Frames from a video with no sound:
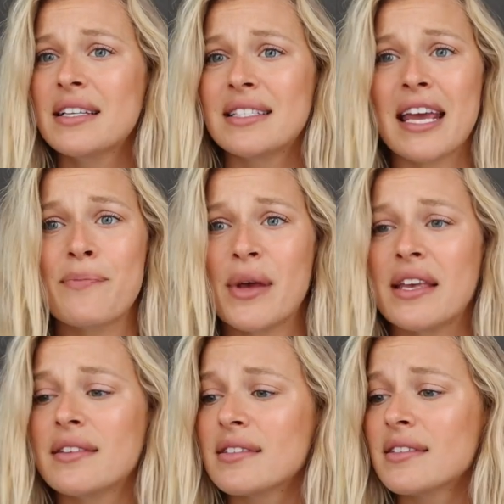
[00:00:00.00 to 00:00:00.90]

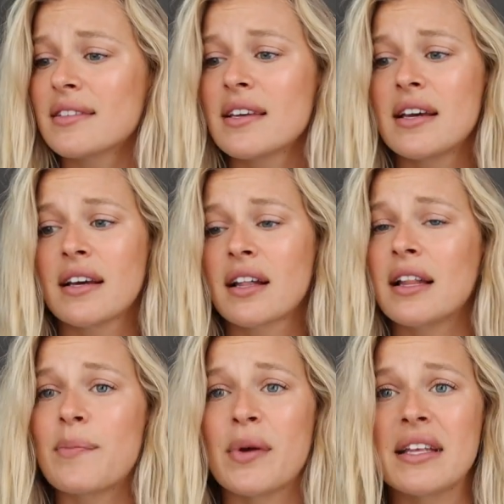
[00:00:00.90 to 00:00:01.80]
tape-ins,
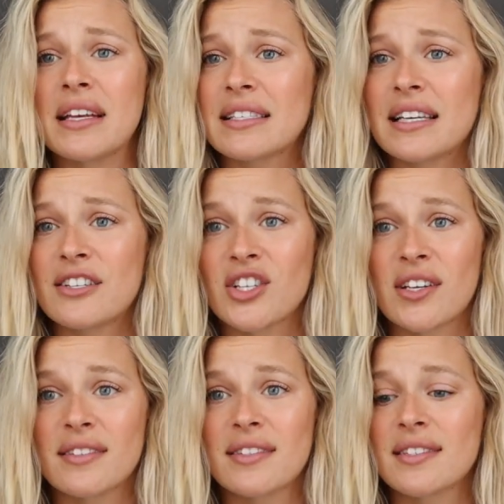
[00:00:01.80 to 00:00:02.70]
clip-in
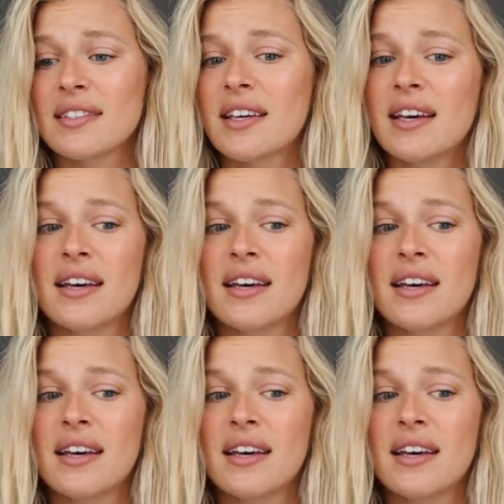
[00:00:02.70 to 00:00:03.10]
extensions,